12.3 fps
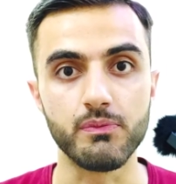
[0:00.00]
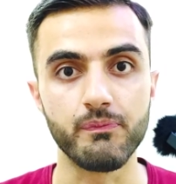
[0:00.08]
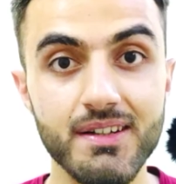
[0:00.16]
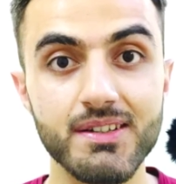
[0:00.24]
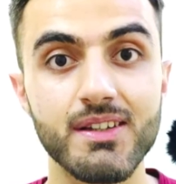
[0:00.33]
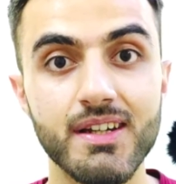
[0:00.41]

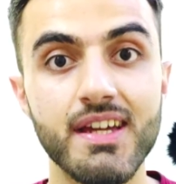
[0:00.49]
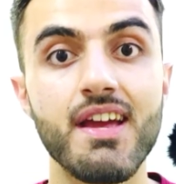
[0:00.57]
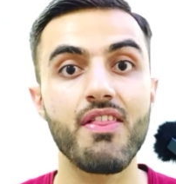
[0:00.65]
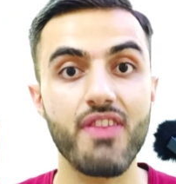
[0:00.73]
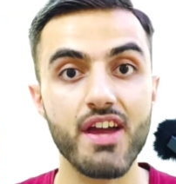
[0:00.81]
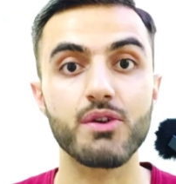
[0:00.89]
Luckily,
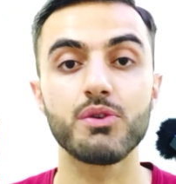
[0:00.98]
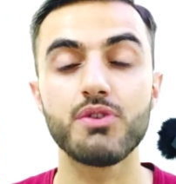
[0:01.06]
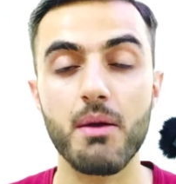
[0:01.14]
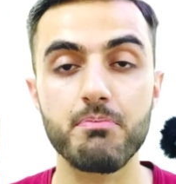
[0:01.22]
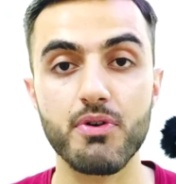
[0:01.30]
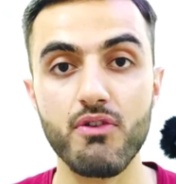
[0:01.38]
they could
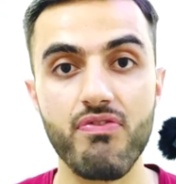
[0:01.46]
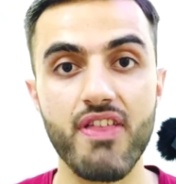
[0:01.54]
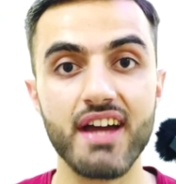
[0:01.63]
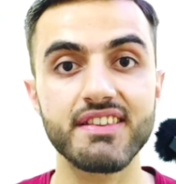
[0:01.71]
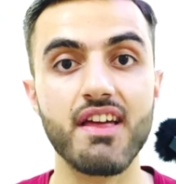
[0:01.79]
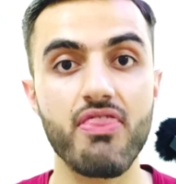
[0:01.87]
improve
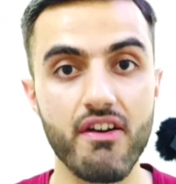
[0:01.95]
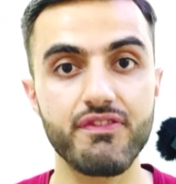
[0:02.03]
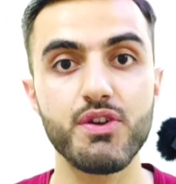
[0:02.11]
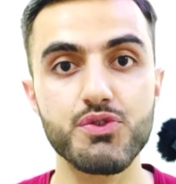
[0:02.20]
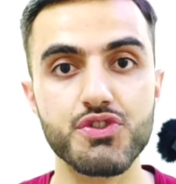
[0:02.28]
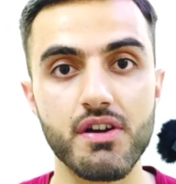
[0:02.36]
that in the
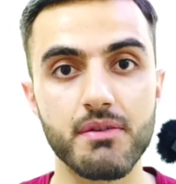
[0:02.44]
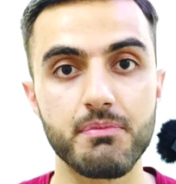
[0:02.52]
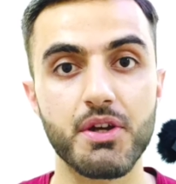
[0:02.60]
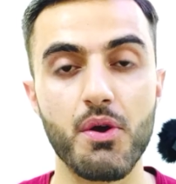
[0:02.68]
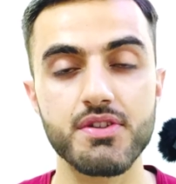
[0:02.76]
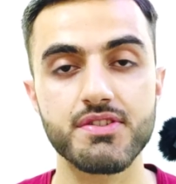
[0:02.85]
future
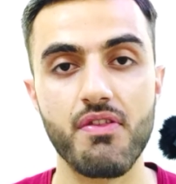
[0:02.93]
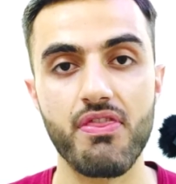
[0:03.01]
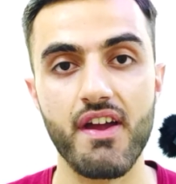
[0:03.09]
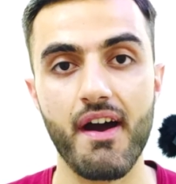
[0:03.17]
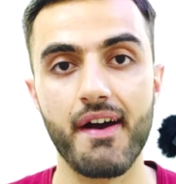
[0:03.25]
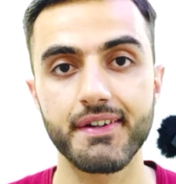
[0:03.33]
because
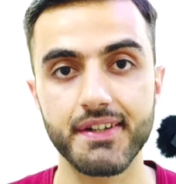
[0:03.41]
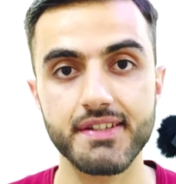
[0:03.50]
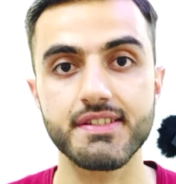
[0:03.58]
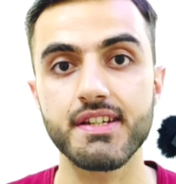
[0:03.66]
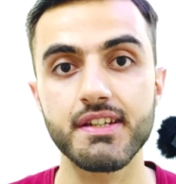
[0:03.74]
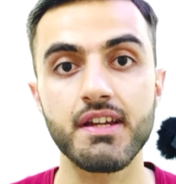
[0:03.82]
they are
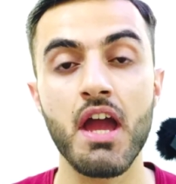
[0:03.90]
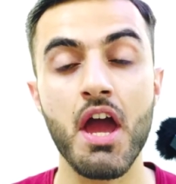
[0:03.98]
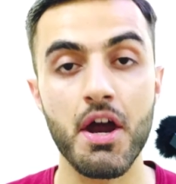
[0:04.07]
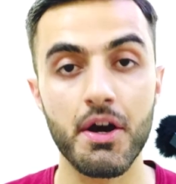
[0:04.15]
getting